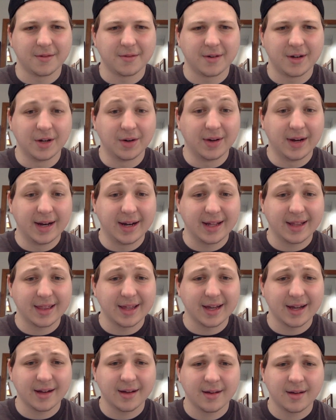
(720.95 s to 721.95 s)
doing
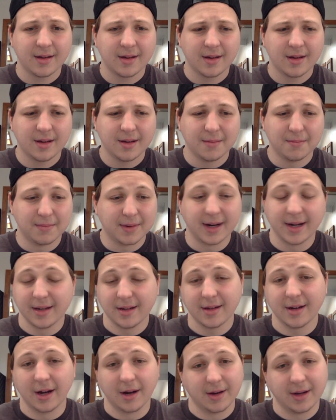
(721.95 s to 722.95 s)
anything. But,
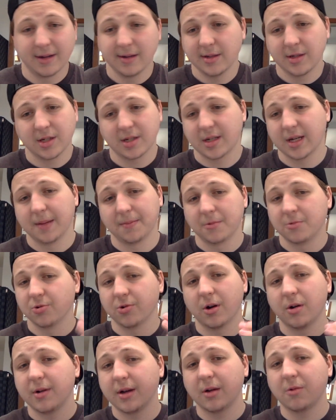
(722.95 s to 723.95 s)
it just kept
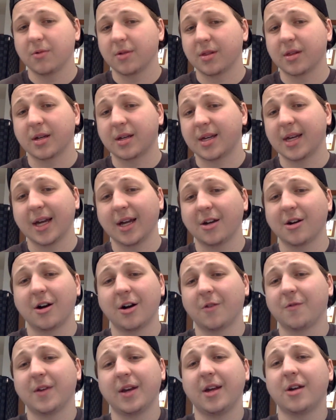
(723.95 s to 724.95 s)
growing with the King
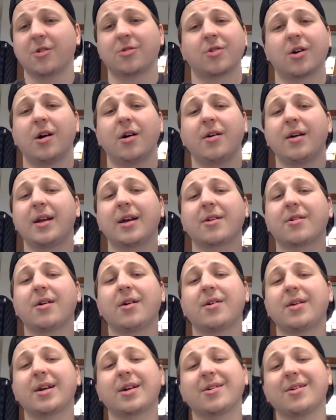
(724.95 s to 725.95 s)
Kong video, growing and
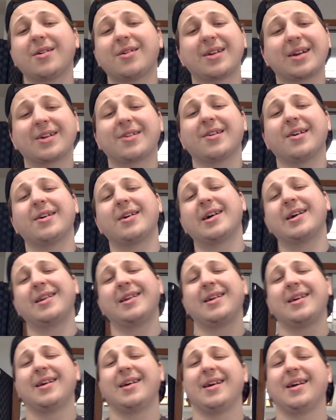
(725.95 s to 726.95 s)
growing and growing and growing.
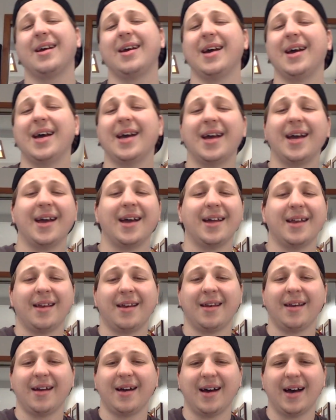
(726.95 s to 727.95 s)

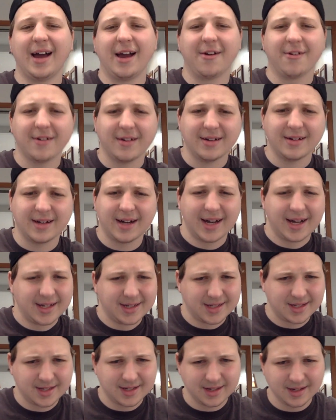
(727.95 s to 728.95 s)
And I
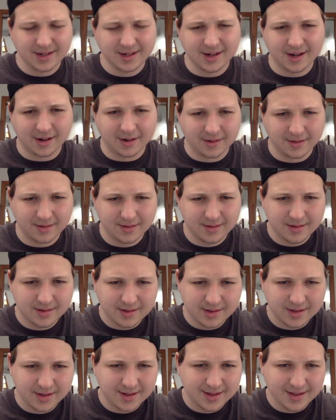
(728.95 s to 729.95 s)
realized,
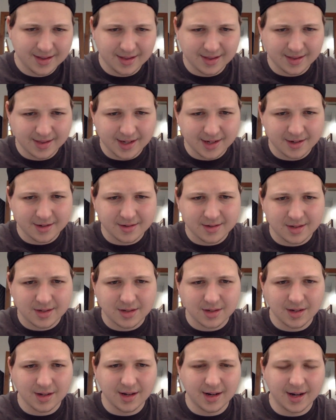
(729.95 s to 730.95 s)

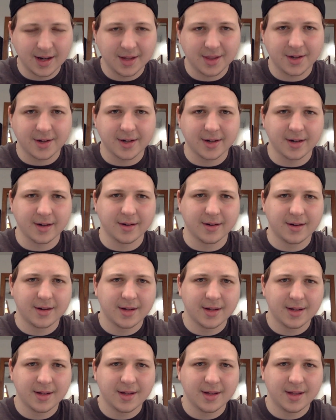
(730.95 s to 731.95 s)
there's other
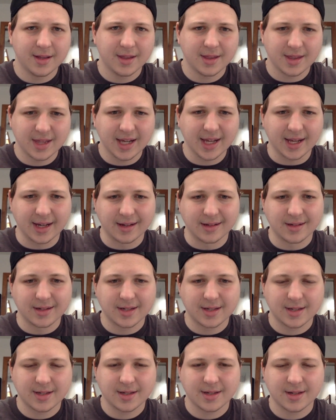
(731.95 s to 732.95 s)

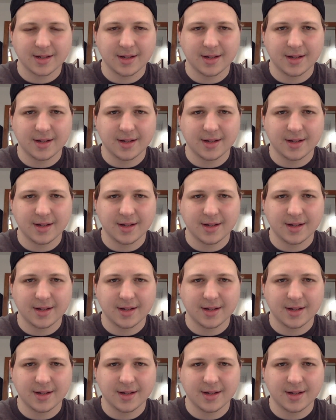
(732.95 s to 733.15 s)
things